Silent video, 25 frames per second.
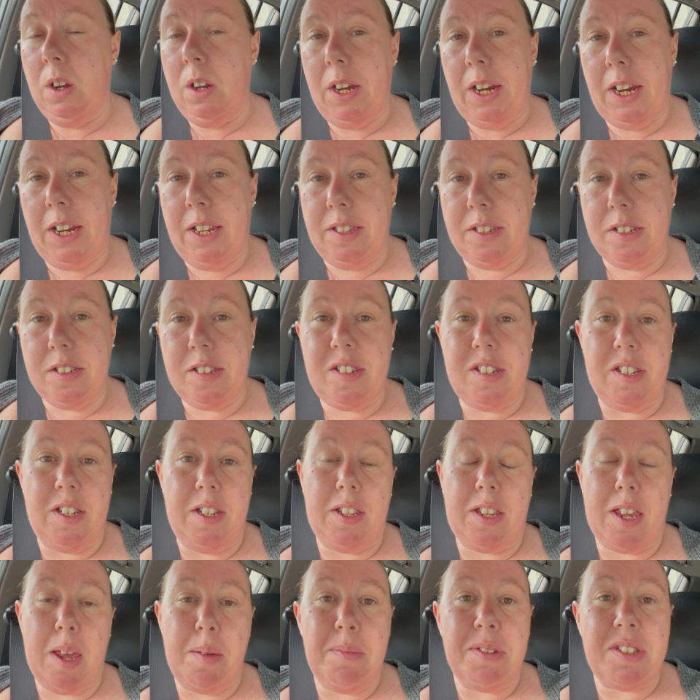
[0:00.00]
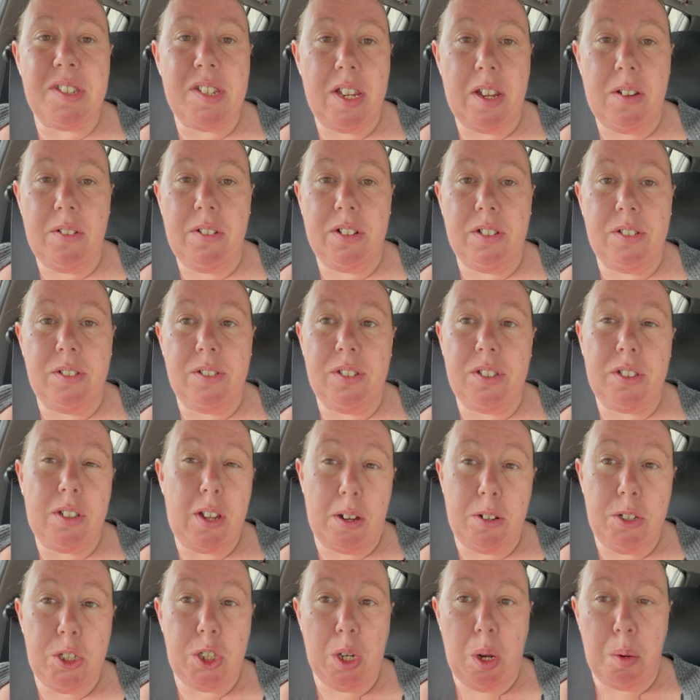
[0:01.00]
either to get materials,
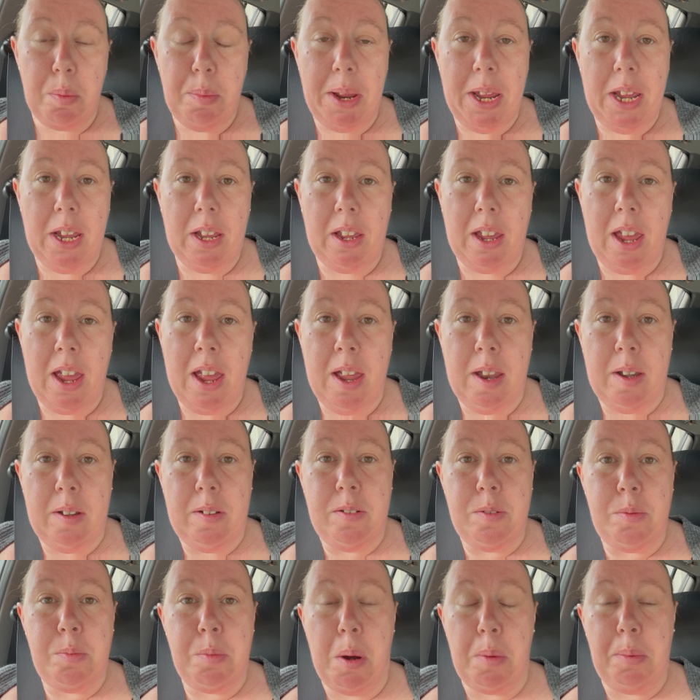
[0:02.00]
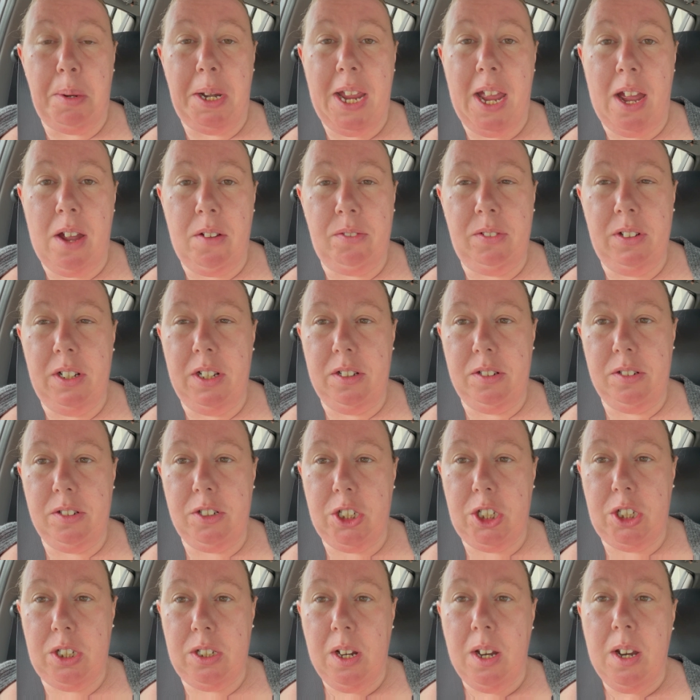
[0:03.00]
go shopping and probably have
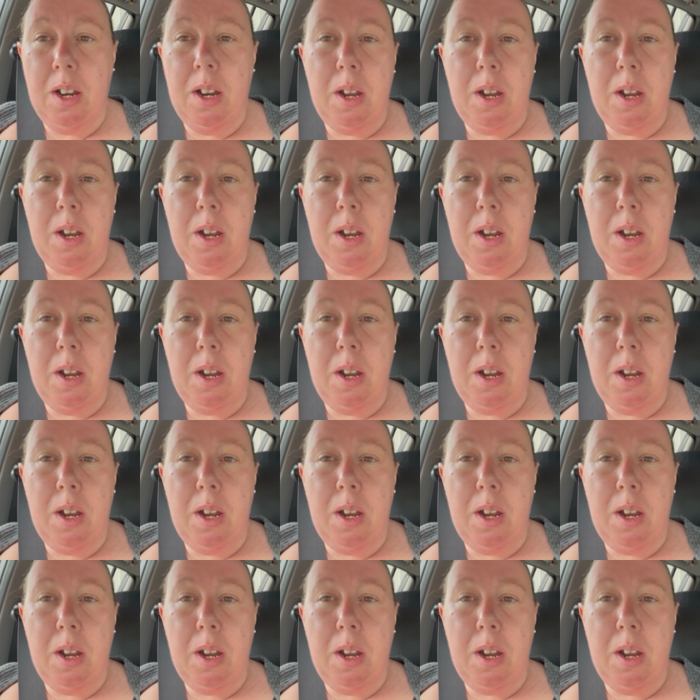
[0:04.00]
lunch.